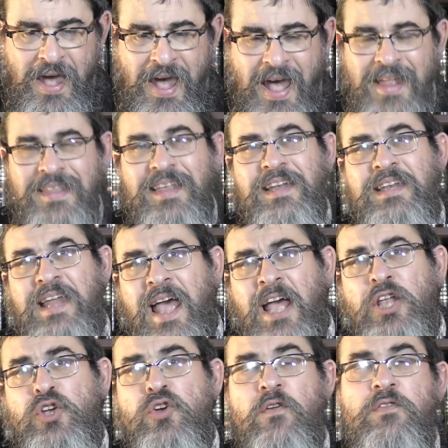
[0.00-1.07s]
And the
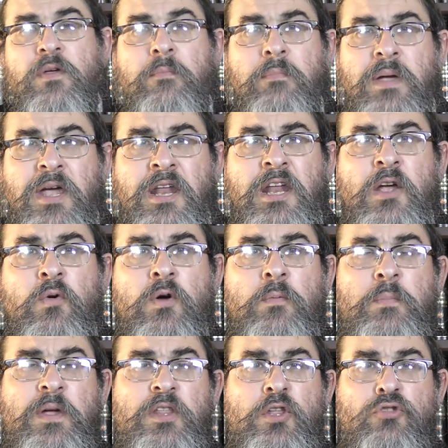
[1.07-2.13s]
nature of the meeting would
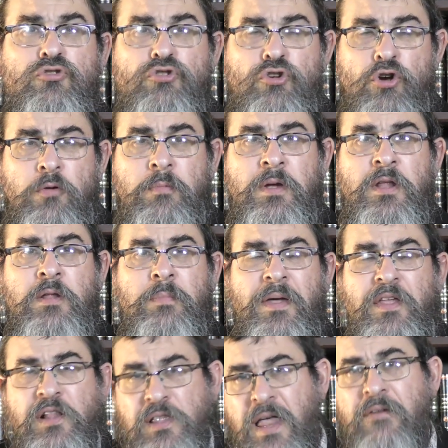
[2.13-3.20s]
be determined by
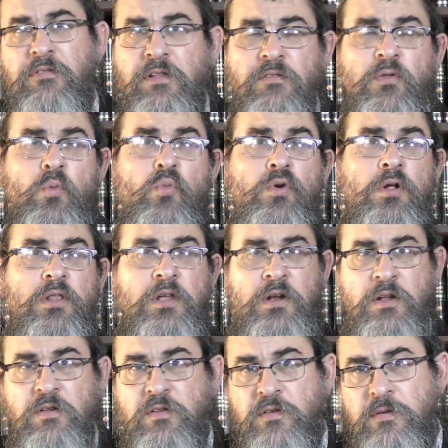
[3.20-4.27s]
the level of the
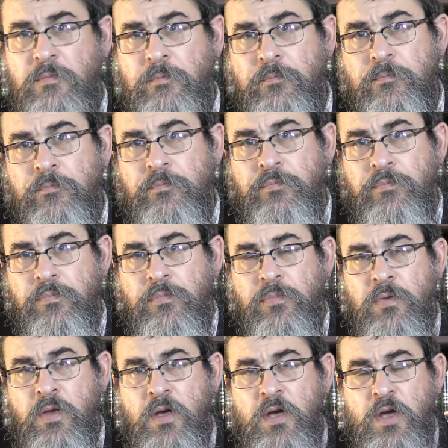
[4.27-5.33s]
worldliness.
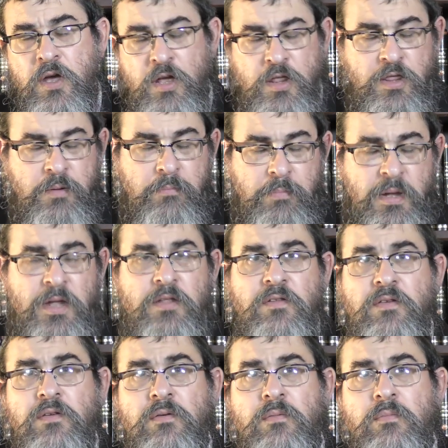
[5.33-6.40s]
The
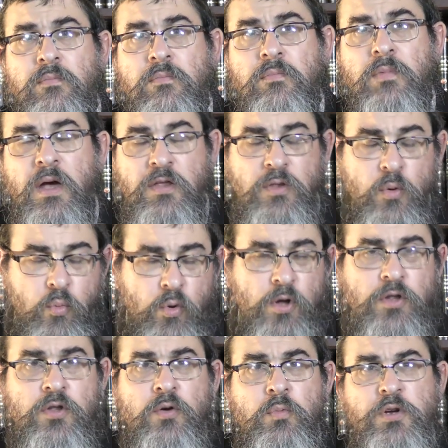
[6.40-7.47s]
meat and the
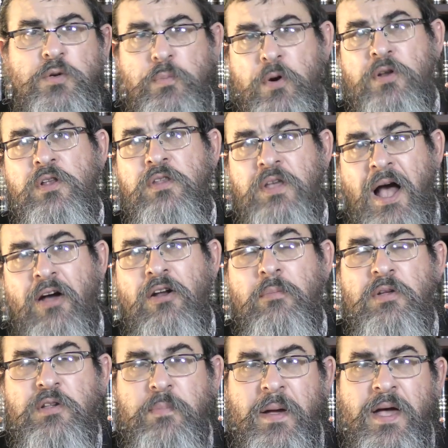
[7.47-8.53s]
wood, which burnt on the outer
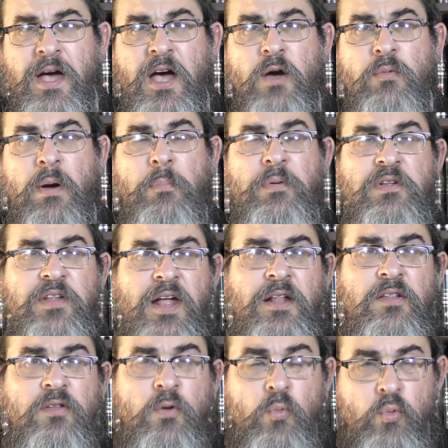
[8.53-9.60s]
Mizbeach,
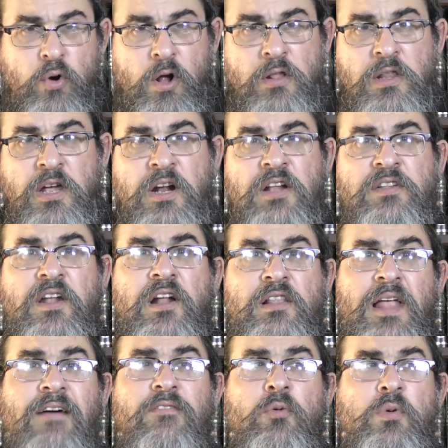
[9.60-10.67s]
represent worldliness on a
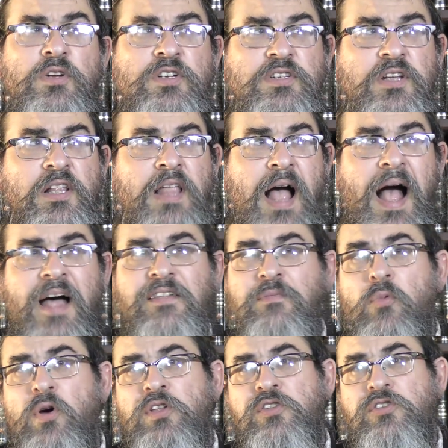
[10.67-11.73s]
level which still has
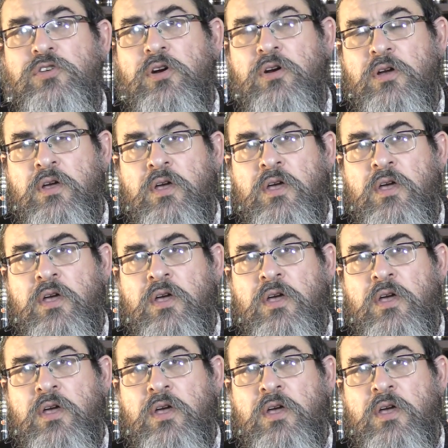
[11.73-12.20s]
moisture.